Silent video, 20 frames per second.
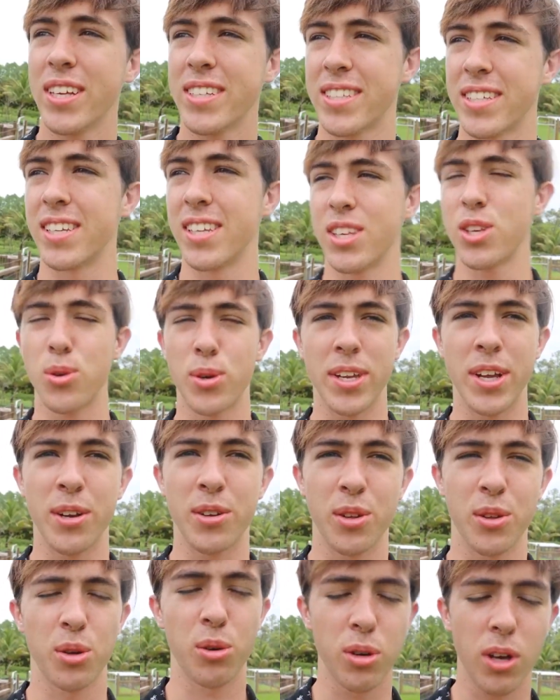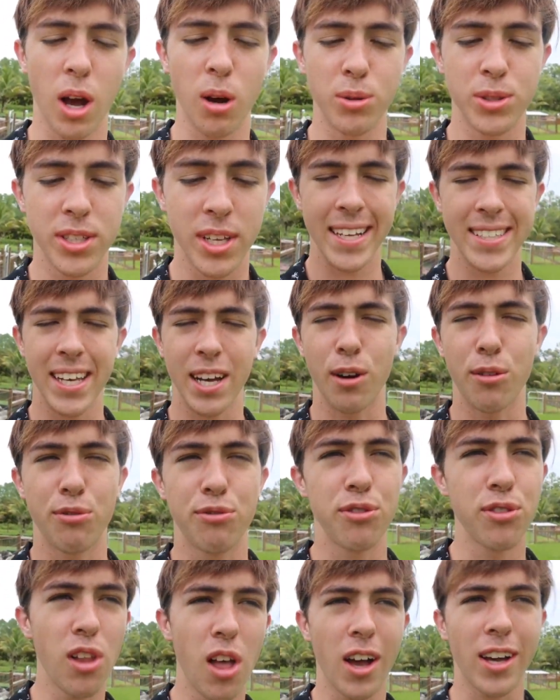Listen, you can hear the little goats. It's like a
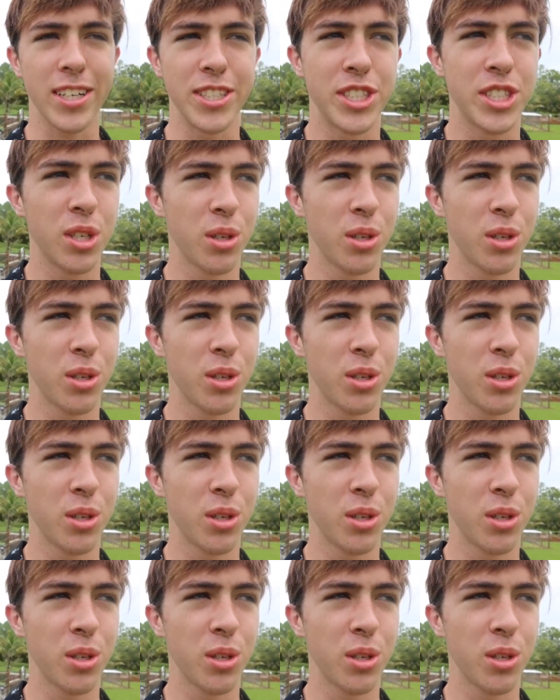flock of